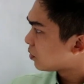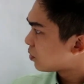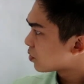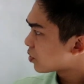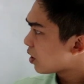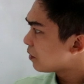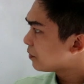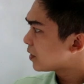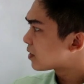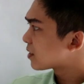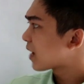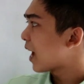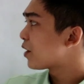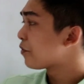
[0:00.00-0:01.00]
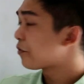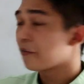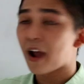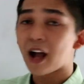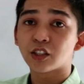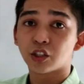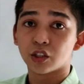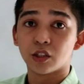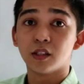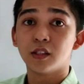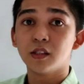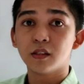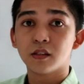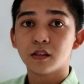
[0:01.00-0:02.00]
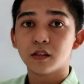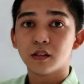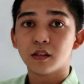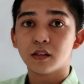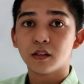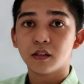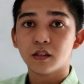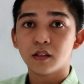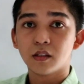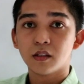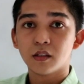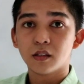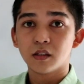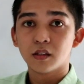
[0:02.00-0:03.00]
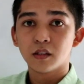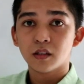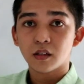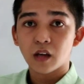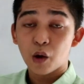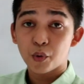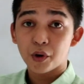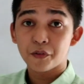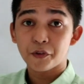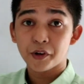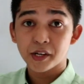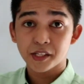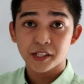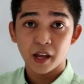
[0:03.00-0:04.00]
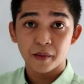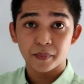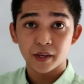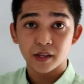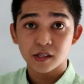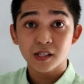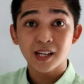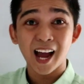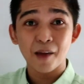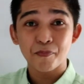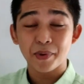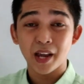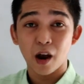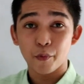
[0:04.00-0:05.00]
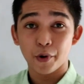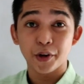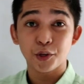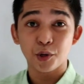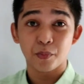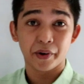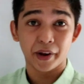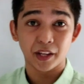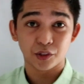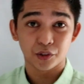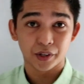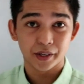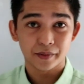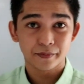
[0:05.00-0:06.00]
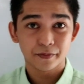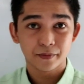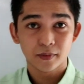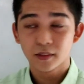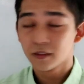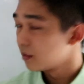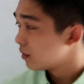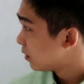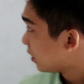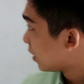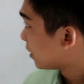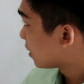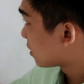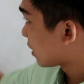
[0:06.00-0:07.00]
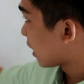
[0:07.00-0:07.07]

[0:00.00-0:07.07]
To solve this kind of fraction, our first step is copy our numerator. In this